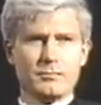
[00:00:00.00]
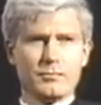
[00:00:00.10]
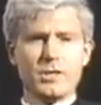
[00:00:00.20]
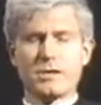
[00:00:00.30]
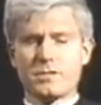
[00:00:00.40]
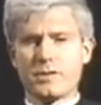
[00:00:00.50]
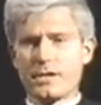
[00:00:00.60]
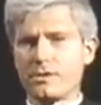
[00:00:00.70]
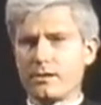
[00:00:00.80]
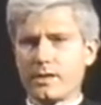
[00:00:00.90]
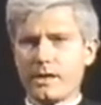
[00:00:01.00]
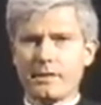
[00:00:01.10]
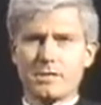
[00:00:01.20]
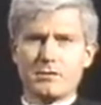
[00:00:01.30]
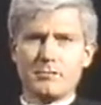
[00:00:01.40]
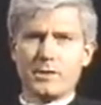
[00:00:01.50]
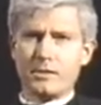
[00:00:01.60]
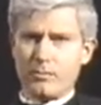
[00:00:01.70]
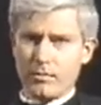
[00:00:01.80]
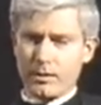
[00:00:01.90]
We as traditional Catholics are a
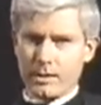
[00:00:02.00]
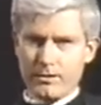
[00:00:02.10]
minority